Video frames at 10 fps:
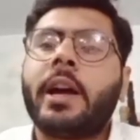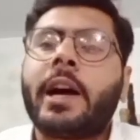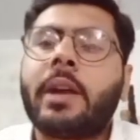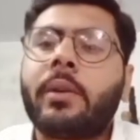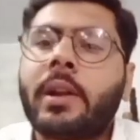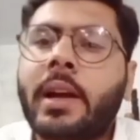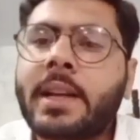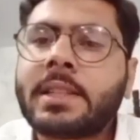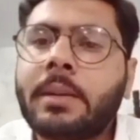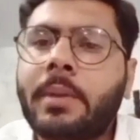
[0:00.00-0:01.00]
I will
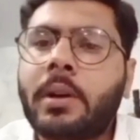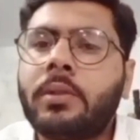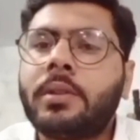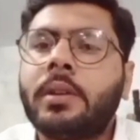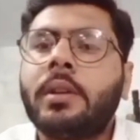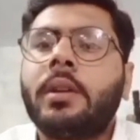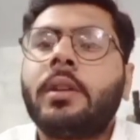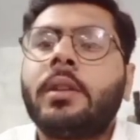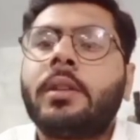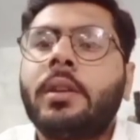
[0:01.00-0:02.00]
ask about
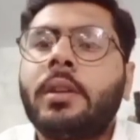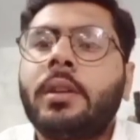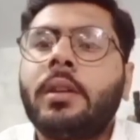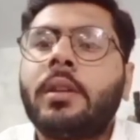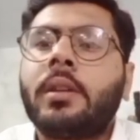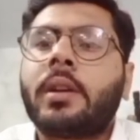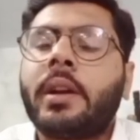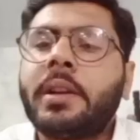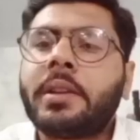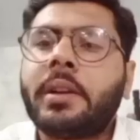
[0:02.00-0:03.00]
the
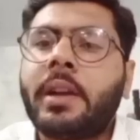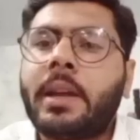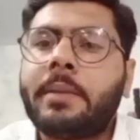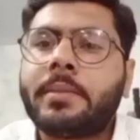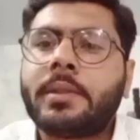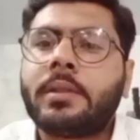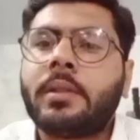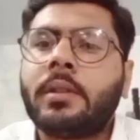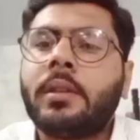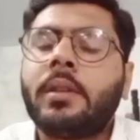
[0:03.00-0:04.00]
character names,
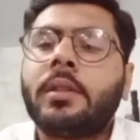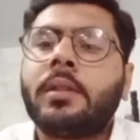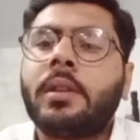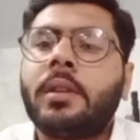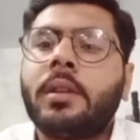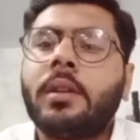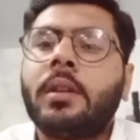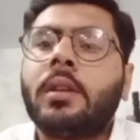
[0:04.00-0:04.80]
the